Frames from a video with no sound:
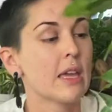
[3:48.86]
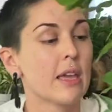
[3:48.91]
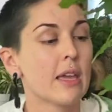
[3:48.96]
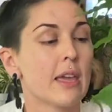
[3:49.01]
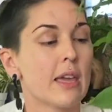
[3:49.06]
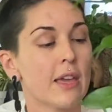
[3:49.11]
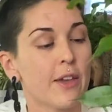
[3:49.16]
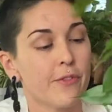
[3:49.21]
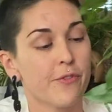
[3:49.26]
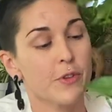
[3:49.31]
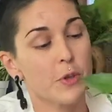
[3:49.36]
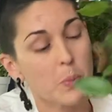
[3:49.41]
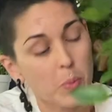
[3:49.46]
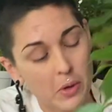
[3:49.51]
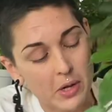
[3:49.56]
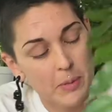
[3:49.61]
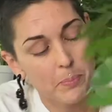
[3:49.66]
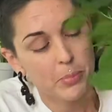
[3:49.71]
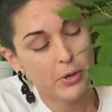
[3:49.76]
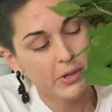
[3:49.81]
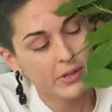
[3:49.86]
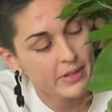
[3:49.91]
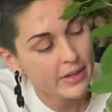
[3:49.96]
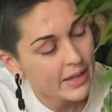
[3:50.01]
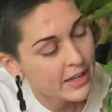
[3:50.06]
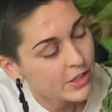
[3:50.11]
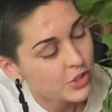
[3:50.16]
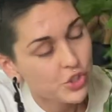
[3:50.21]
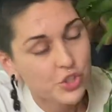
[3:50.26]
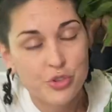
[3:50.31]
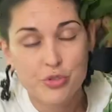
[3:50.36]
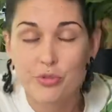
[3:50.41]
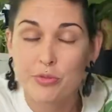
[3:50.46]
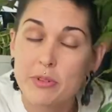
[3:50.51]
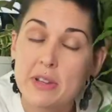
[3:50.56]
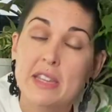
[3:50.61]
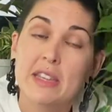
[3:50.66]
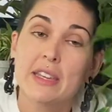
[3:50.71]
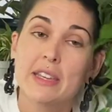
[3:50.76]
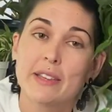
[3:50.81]
If you want to put a
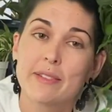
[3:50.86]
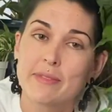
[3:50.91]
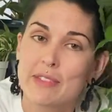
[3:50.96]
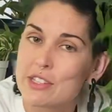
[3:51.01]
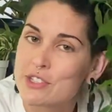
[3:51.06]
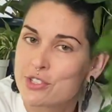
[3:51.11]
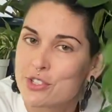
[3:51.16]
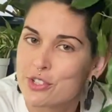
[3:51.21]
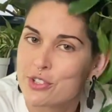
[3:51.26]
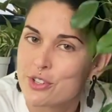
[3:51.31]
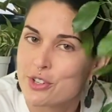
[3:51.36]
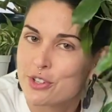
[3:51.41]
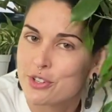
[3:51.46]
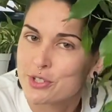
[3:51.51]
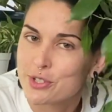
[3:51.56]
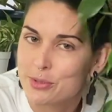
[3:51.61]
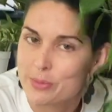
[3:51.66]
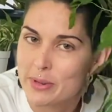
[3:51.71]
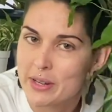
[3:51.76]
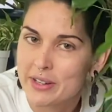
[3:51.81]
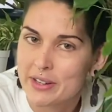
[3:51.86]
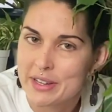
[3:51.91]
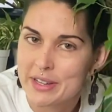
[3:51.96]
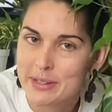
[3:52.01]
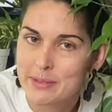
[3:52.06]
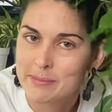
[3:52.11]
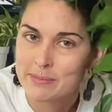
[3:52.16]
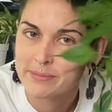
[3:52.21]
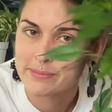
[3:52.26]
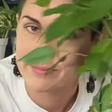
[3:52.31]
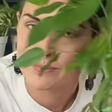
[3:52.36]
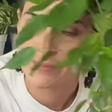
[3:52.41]
tree into your terrarium,